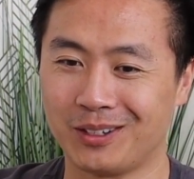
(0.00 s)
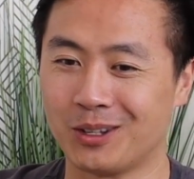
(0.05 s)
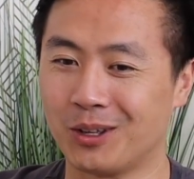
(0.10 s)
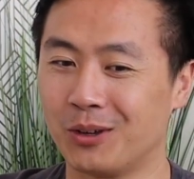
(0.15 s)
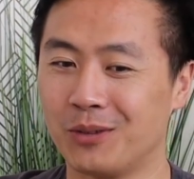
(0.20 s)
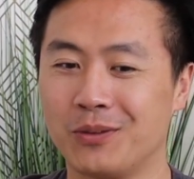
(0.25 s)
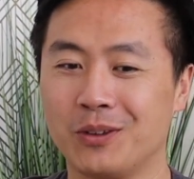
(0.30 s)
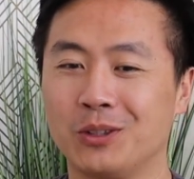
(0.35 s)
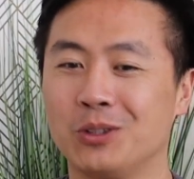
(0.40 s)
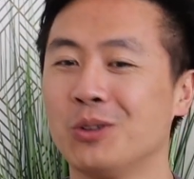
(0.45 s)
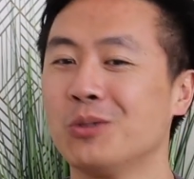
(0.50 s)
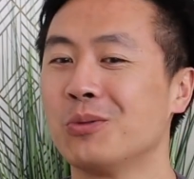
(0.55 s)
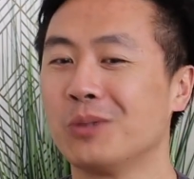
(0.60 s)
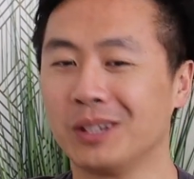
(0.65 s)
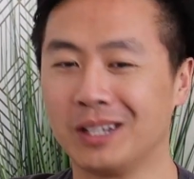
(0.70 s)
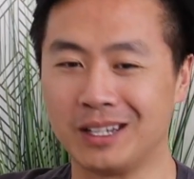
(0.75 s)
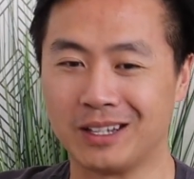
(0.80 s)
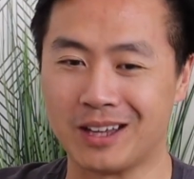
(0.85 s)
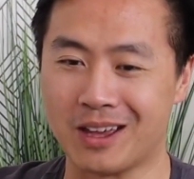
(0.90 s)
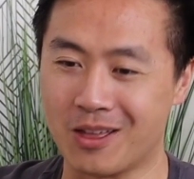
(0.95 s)
If you do
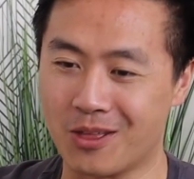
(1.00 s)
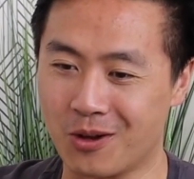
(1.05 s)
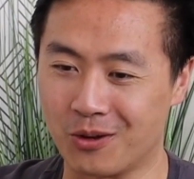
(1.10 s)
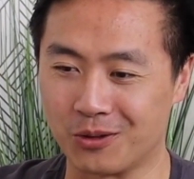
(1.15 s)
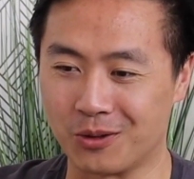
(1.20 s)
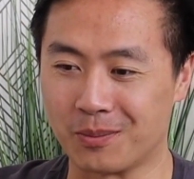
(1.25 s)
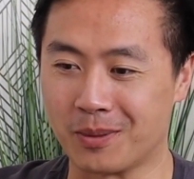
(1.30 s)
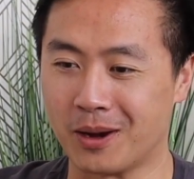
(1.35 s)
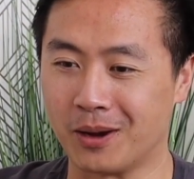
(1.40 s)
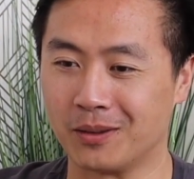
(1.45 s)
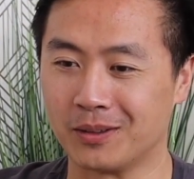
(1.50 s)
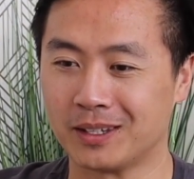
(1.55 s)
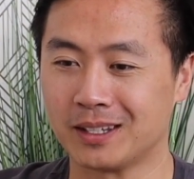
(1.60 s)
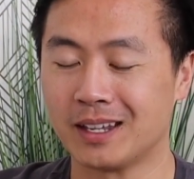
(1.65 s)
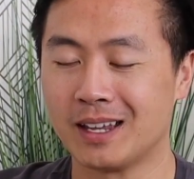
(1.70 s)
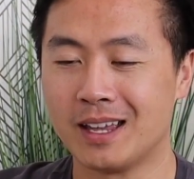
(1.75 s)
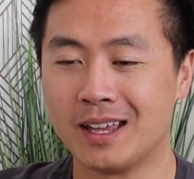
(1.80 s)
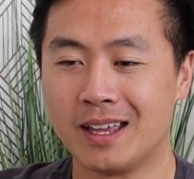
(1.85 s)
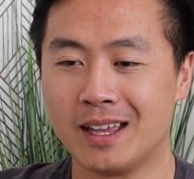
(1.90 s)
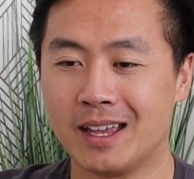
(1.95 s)
really get along with your parents,
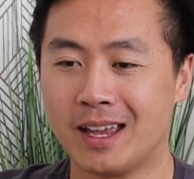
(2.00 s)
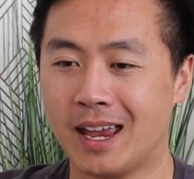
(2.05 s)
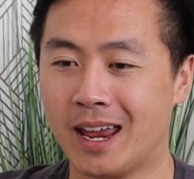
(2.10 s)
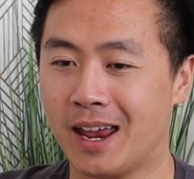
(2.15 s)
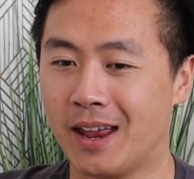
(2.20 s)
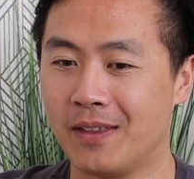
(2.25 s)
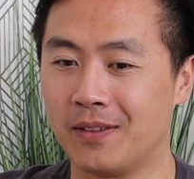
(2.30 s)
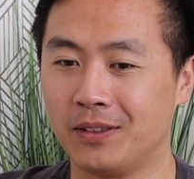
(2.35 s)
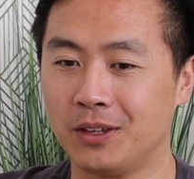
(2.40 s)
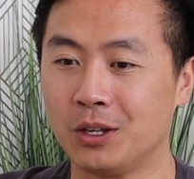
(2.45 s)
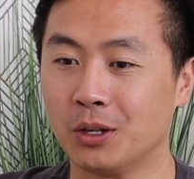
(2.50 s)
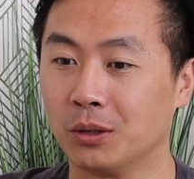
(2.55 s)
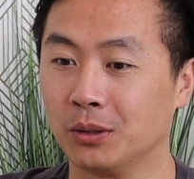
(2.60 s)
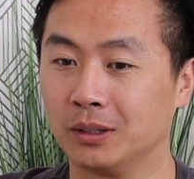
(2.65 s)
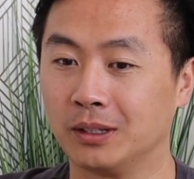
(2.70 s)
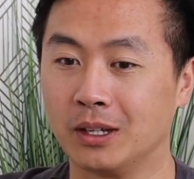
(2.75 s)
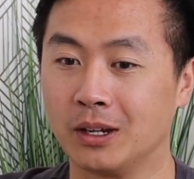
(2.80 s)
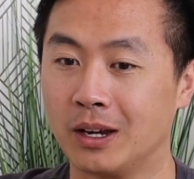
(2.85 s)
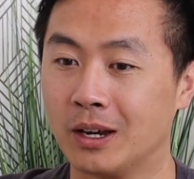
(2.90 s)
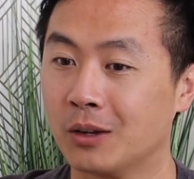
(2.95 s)
and
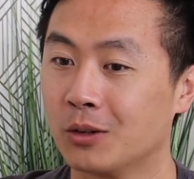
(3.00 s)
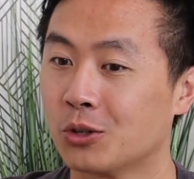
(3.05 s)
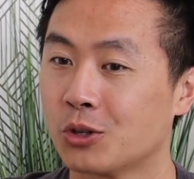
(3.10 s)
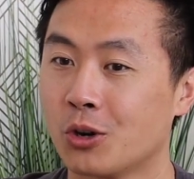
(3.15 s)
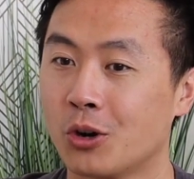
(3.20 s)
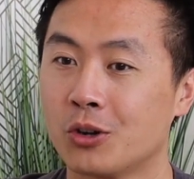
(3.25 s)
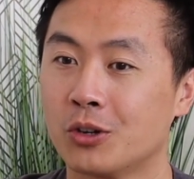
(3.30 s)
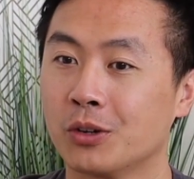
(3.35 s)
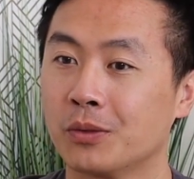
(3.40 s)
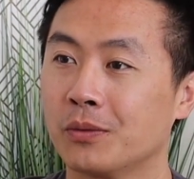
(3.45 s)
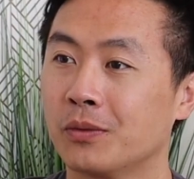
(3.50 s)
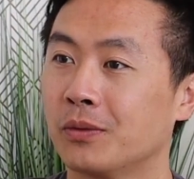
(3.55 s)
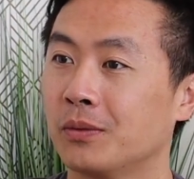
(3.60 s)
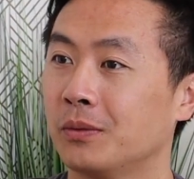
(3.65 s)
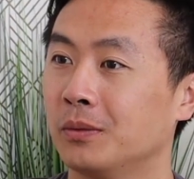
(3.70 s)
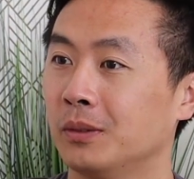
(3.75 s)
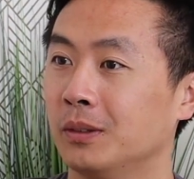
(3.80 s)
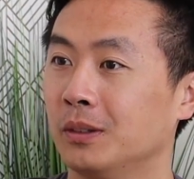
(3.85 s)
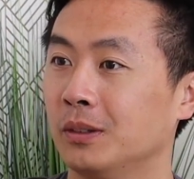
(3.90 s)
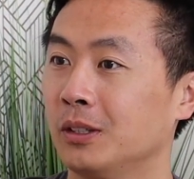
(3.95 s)
they're in charge of
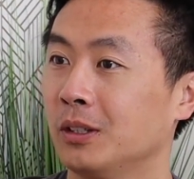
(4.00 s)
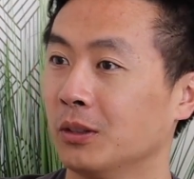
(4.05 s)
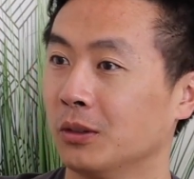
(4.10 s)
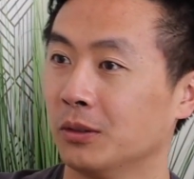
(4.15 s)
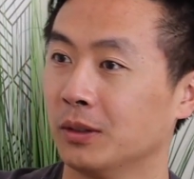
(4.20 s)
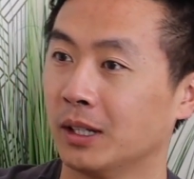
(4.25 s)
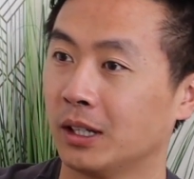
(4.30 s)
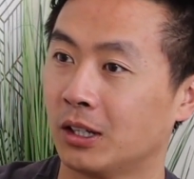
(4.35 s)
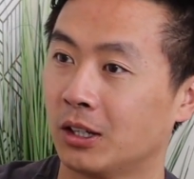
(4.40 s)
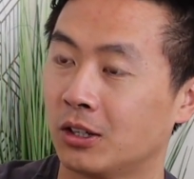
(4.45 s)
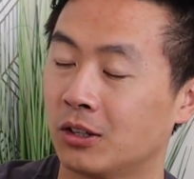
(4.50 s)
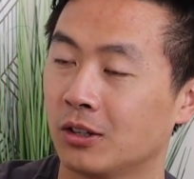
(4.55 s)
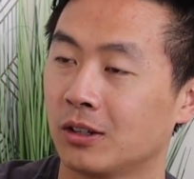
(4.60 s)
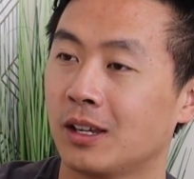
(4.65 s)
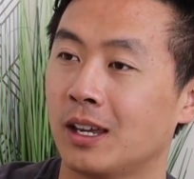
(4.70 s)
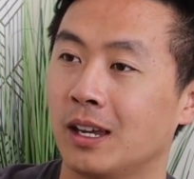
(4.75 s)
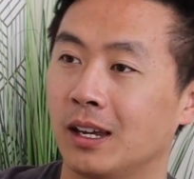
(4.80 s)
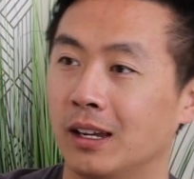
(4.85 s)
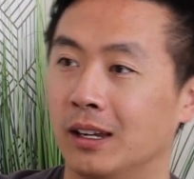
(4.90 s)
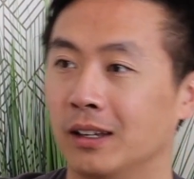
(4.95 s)
like
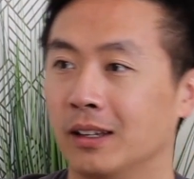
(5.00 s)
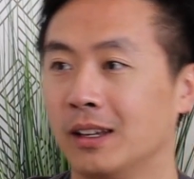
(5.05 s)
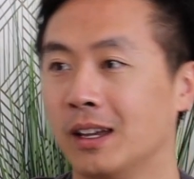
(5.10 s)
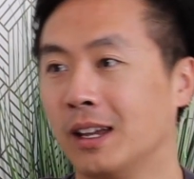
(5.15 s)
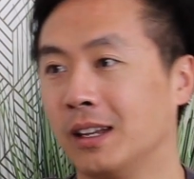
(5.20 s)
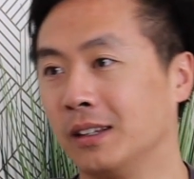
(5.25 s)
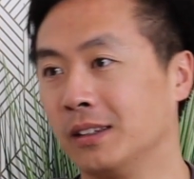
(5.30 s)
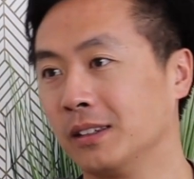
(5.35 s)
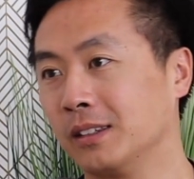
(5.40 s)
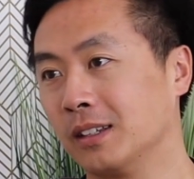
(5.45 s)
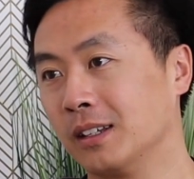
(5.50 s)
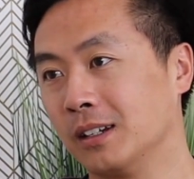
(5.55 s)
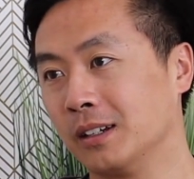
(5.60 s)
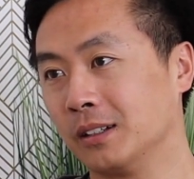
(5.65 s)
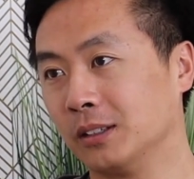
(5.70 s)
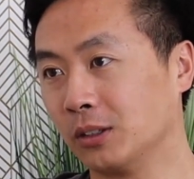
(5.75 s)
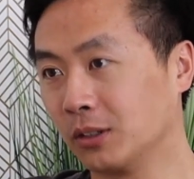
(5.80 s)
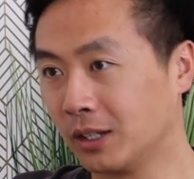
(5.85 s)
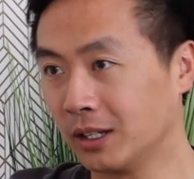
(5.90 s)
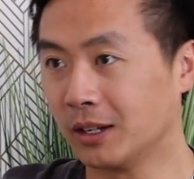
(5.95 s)
cooking and
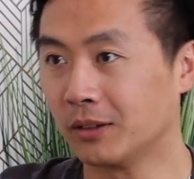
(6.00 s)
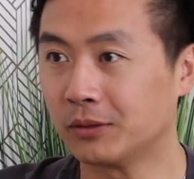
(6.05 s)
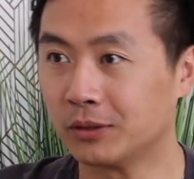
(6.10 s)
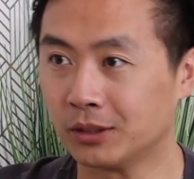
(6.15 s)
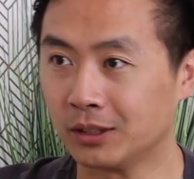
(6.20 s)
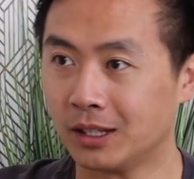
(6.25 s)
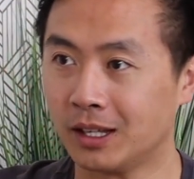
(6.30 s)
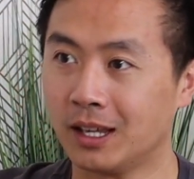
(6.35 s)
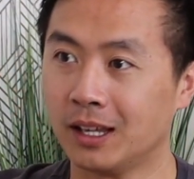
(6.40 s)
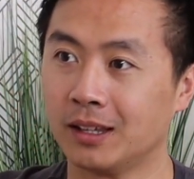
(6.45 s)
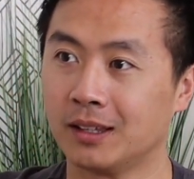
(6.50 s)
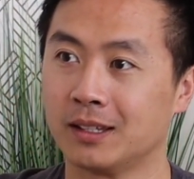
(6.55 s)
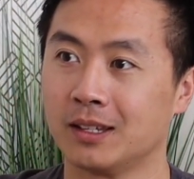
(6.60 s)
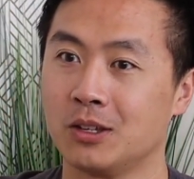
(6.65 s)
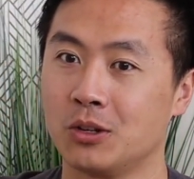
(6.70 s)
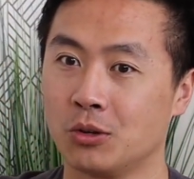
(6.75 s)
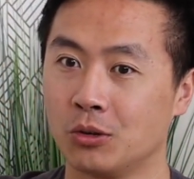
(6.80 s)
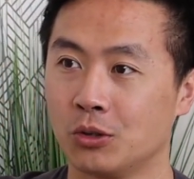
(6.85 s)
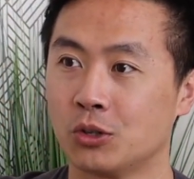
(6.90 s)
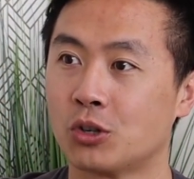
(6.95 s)
looking after the kids,
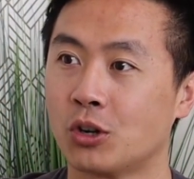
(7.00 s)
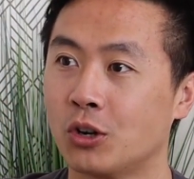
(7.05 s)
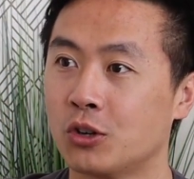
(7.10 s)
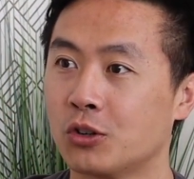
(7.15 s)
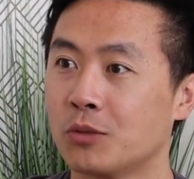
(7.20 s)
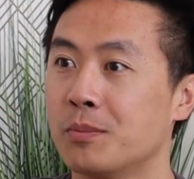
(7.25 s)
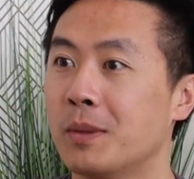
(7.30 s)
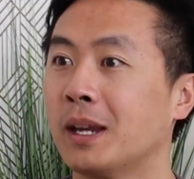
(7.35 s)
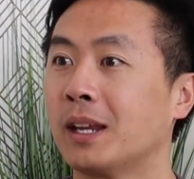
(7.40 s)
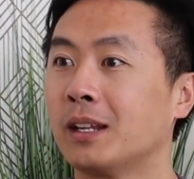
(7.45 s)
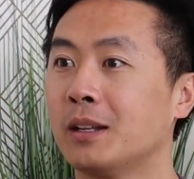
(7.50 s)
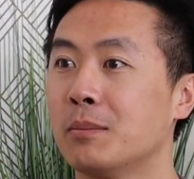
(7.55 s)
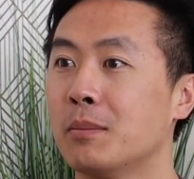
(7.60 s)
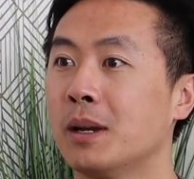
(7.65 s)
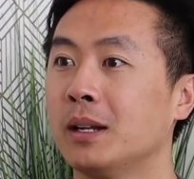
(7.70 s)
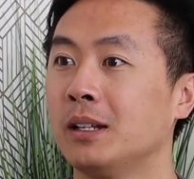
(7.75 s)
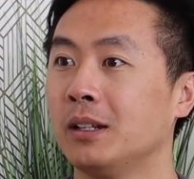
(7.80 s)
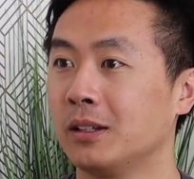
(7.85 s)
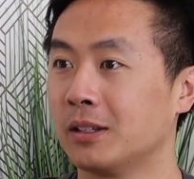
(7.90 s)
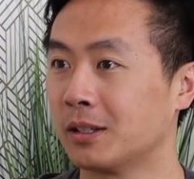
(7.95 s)
and you're in charge of making the
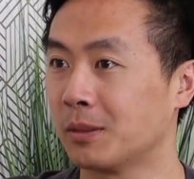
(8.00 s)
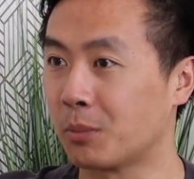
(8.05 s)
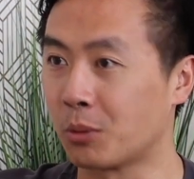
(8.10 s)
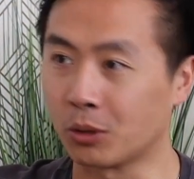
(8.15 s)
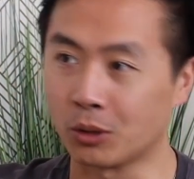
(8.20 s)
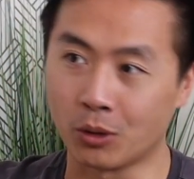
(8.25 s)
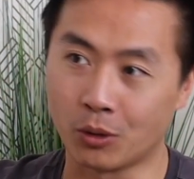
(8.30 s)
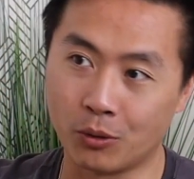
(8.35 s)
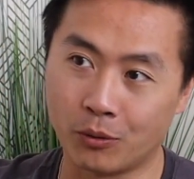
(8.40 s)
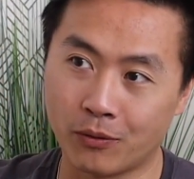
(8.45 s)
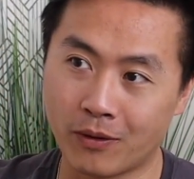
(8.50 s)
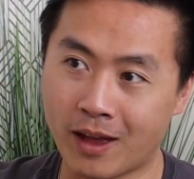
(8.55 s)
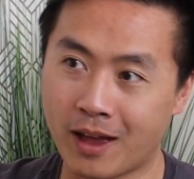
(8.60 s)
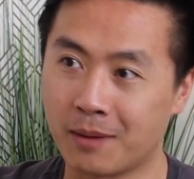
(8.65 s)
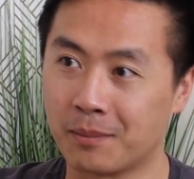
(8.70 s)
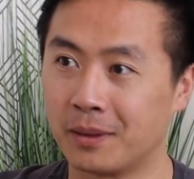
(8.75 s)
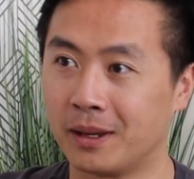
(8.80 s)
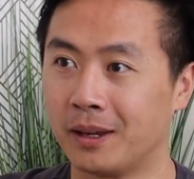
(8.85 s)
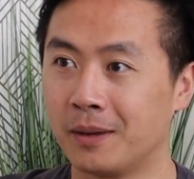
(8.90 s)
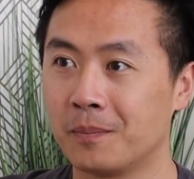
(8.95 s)
money and support the whole
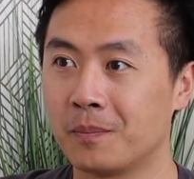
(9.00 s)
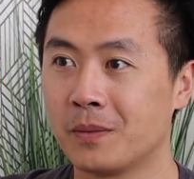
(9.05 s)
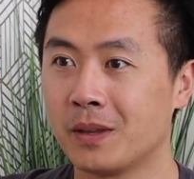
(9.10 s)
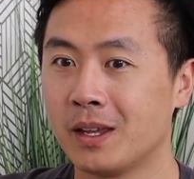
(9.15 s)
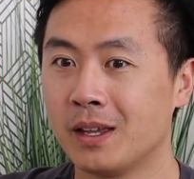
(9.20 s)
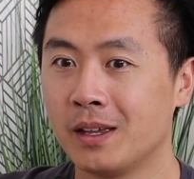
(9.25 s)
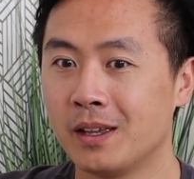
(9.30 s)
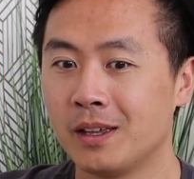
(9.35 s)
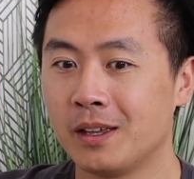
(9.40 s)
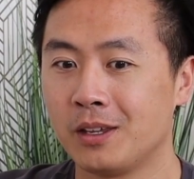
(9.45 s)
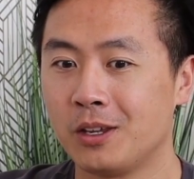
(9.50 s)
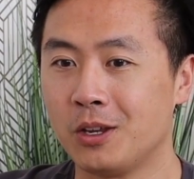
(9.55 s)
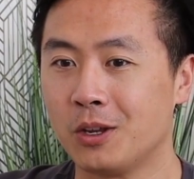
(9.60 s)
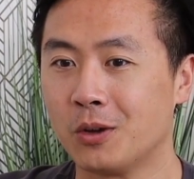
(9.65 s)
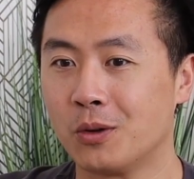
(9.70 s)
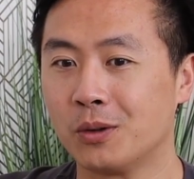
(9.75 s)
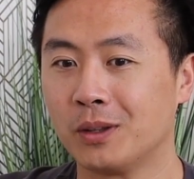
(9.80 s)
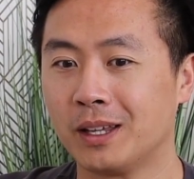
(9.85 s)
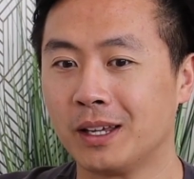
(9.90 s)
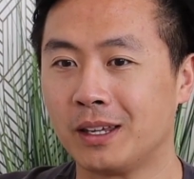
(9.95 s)
family,
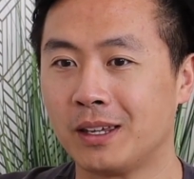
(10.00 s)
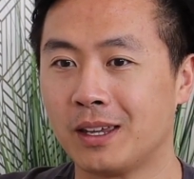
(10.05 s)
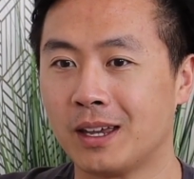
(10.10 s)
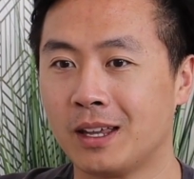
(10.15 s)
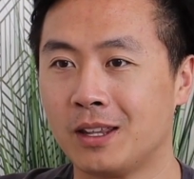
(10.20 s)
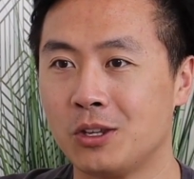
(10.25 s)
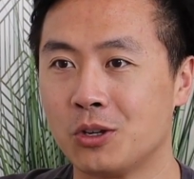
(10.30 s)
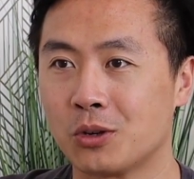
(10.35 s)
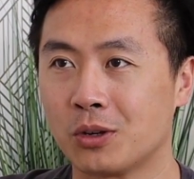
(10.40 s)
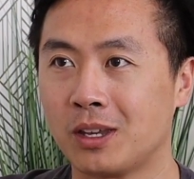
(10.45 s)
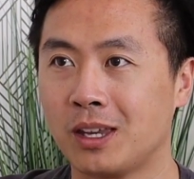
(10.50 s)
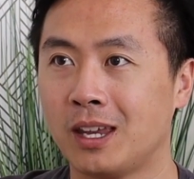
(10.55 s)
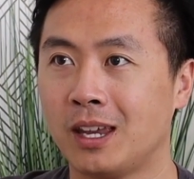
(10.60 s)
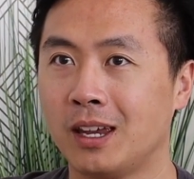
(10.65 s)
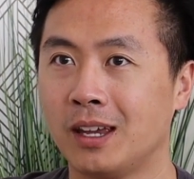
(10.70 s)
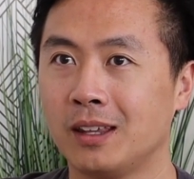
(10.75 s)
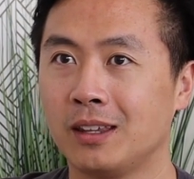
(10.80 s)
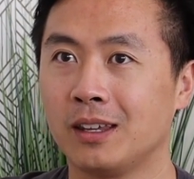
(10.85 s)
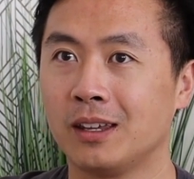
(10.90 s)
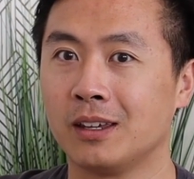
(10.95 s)
like, and your
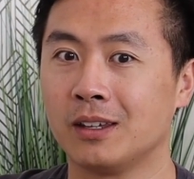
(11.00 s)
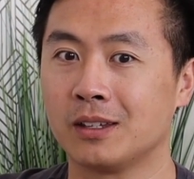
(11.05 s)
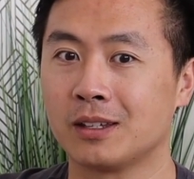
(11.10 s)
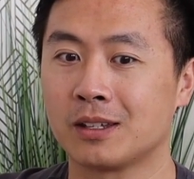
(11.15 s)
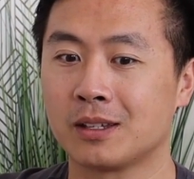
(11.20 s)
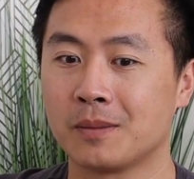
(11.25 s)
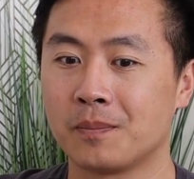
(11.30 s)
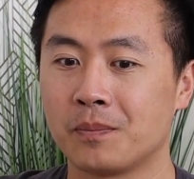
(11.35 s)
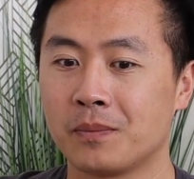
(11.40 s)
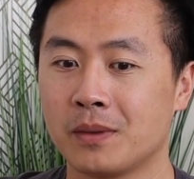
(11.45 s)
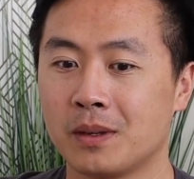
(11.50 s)
kid is